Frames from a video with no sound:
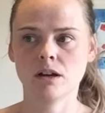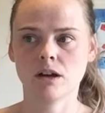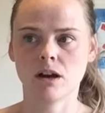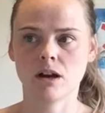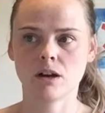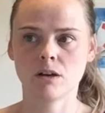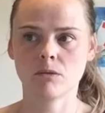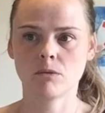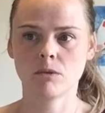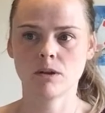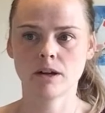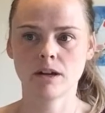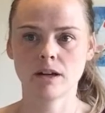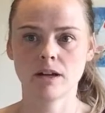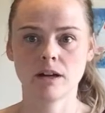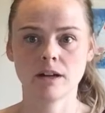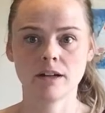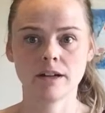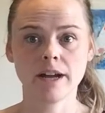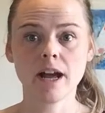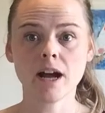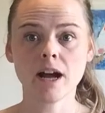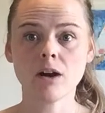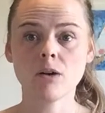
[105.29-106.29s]
are working
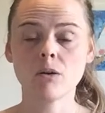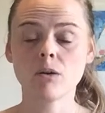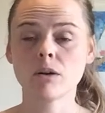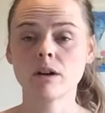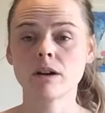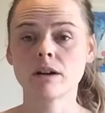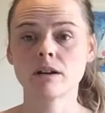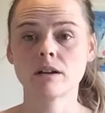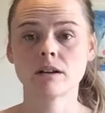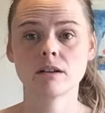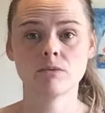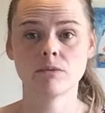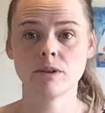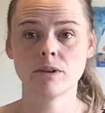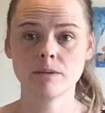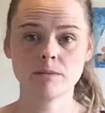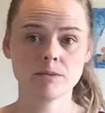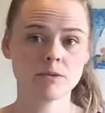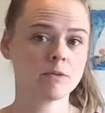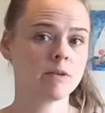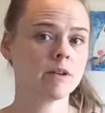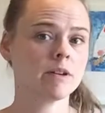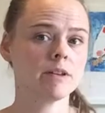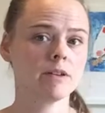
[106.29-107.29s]
on now, or
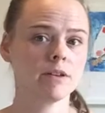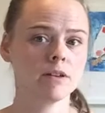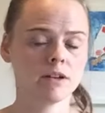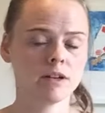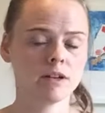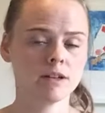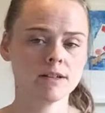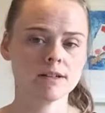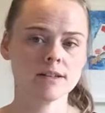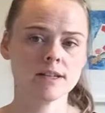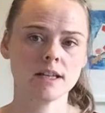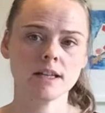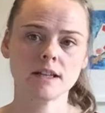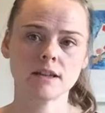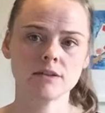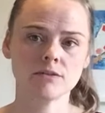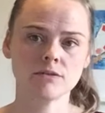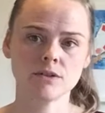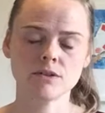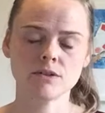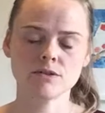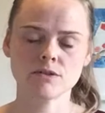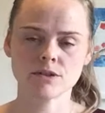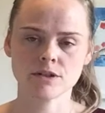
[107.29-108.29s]
repertoire that you're going to see in the
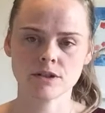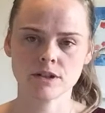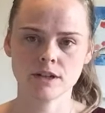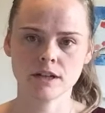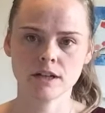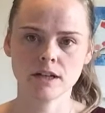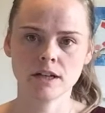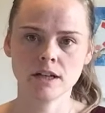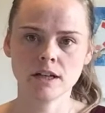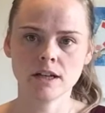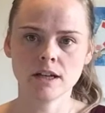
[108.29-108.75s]
future.